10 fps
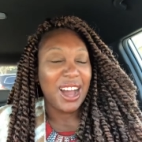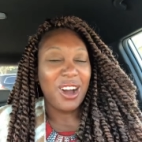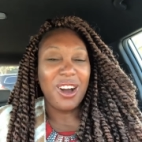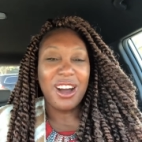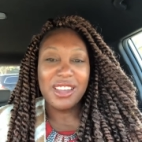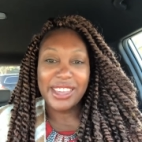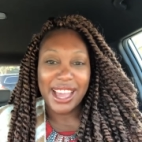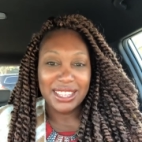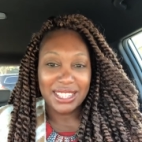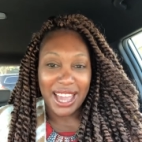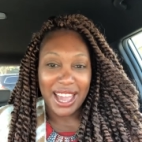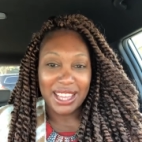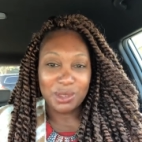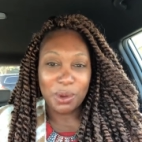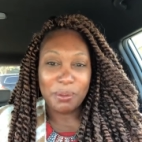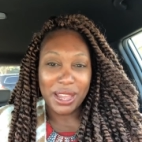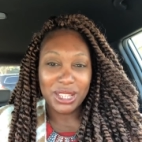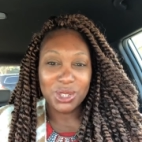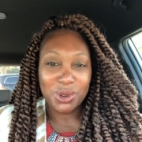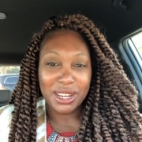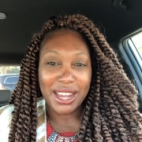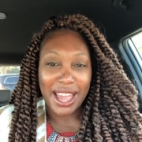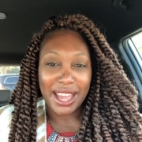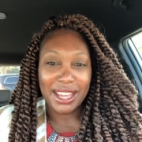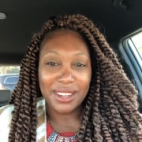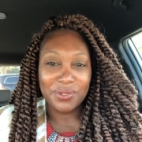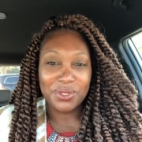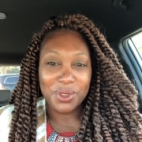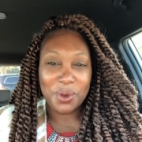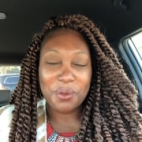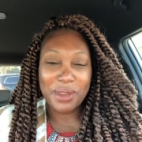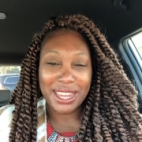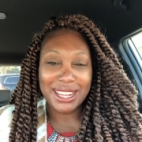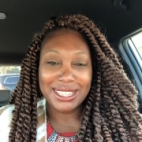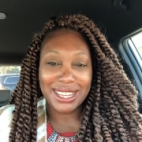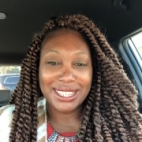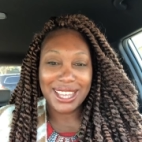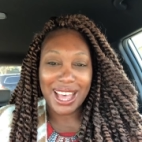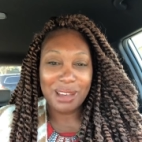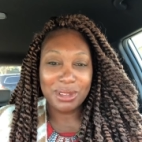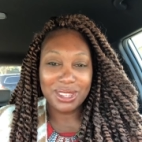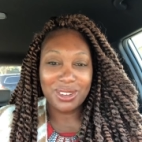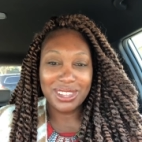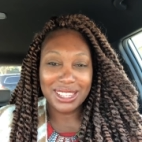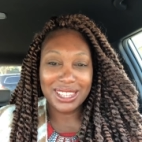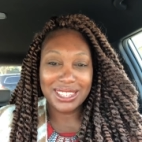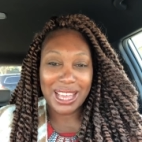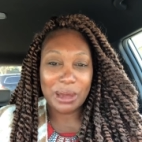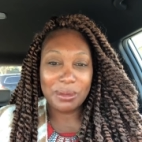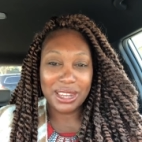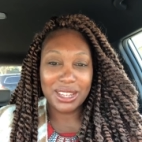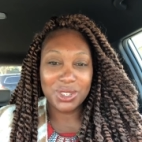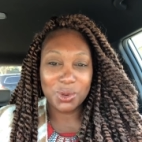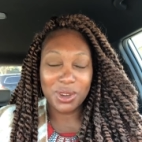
all that jazz. But make sure that you manage your time and don't let the time manage you.